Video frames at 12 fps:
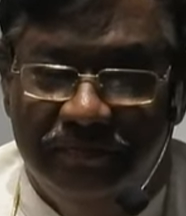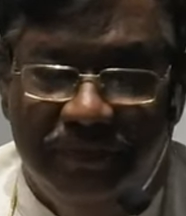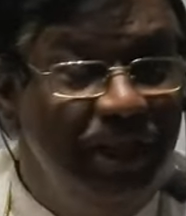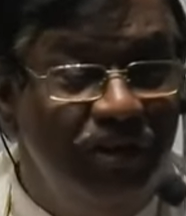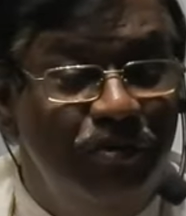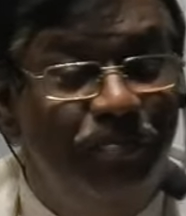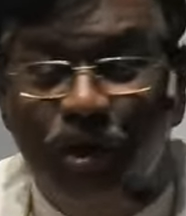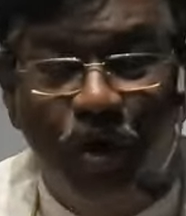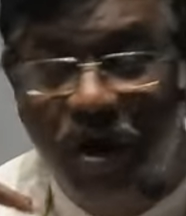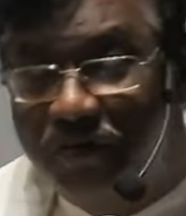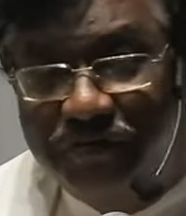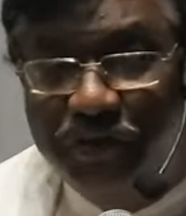They will be
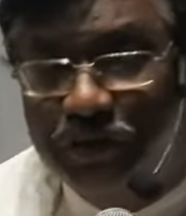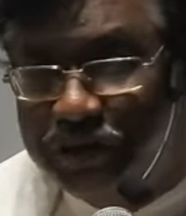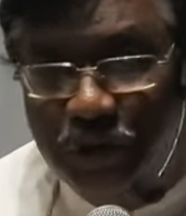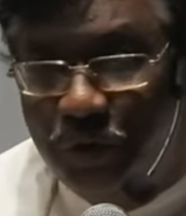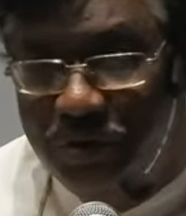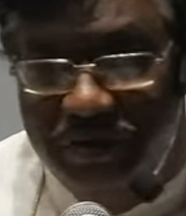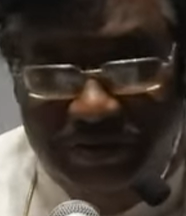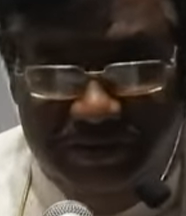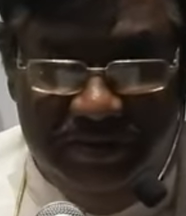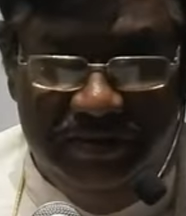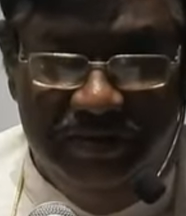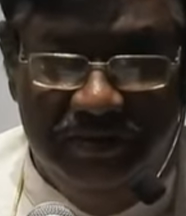off your
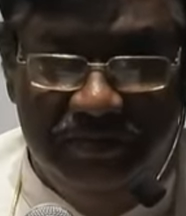shoulders,